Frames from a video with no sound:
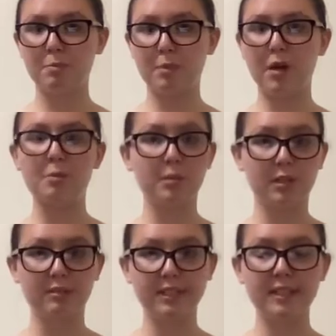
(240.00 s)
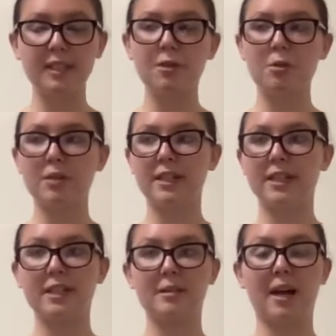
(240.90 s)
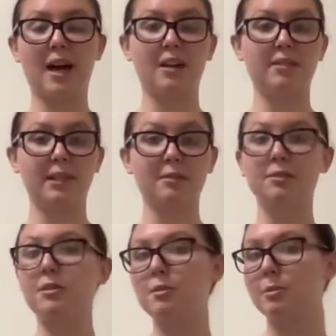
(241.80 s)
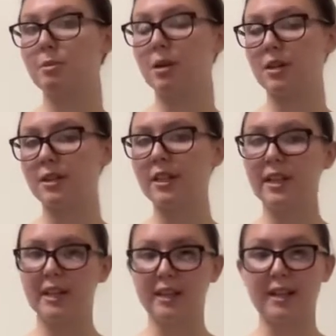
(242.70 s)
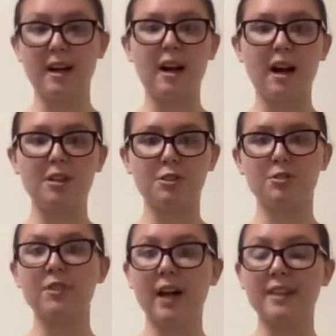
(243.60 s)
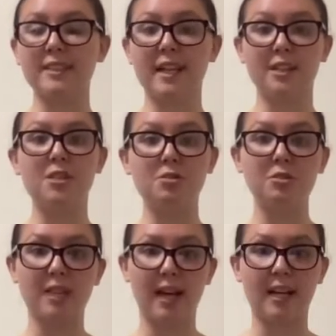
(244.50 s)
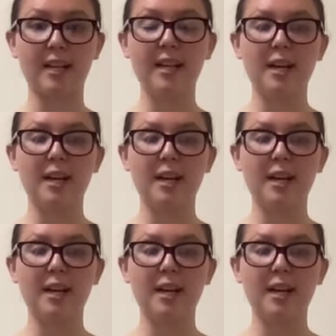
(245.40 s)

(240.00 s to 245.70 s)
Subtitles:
bought previously, or they can have a refillable water like a hydro flask and use that,